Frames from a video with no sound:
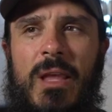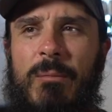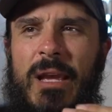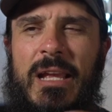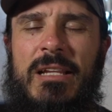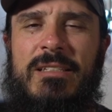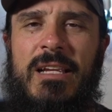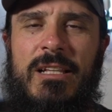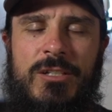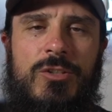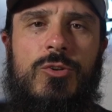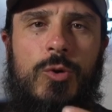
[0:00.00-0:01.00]
not going to say
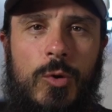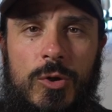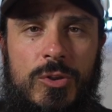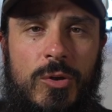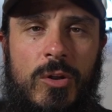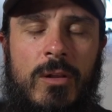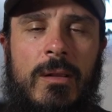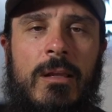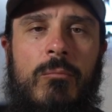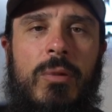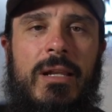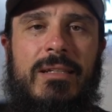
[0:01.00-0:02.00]
this is crucial,
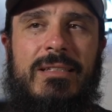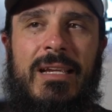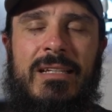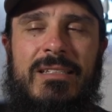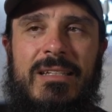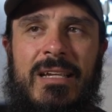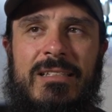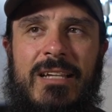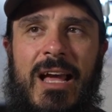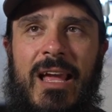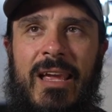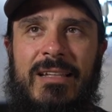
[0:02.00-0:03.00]
but
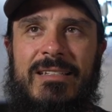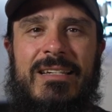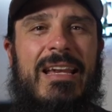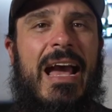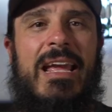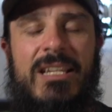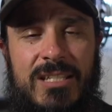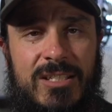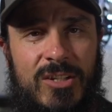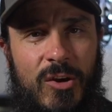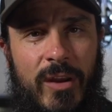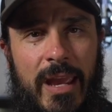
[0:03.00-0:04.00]
it's
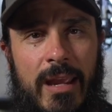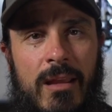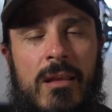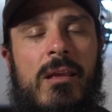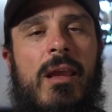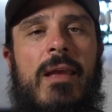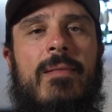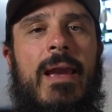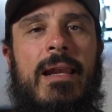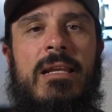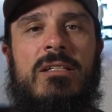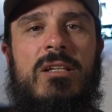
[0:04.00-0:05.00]
nice, okay? And
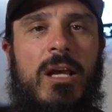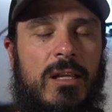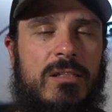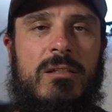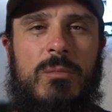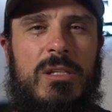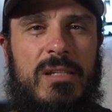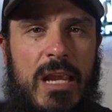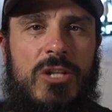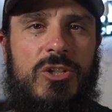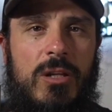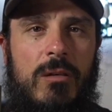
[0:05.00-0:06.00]
that is
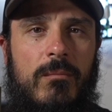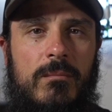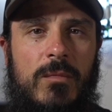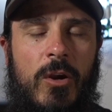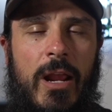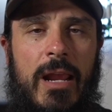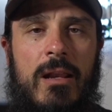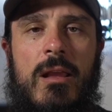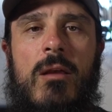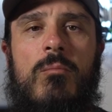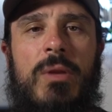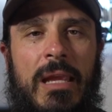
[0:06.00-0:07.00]
customization. All right,
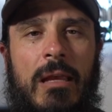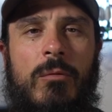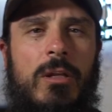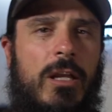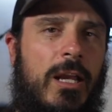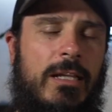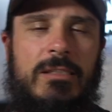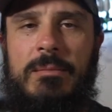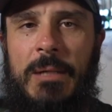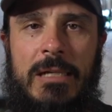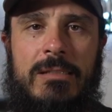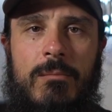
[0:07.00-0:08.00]
being able to
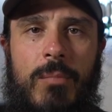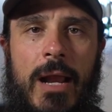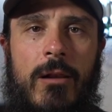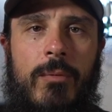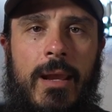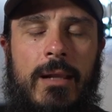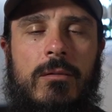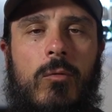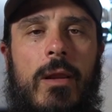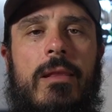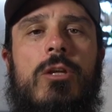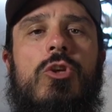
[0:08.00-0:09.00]
customize the bino pack the
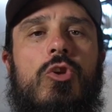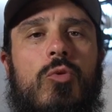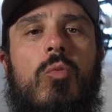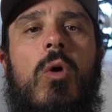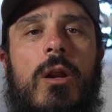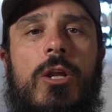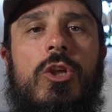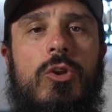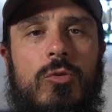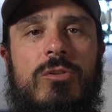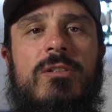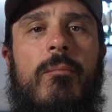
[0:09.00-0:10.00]
way that you want to
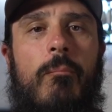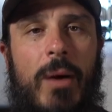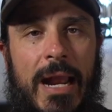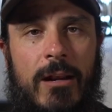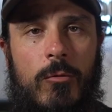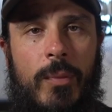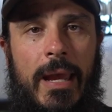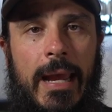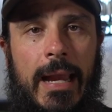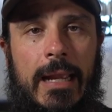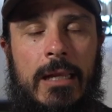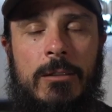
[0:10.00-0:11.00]
use the bino
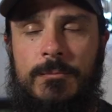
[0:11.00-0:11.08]
pack,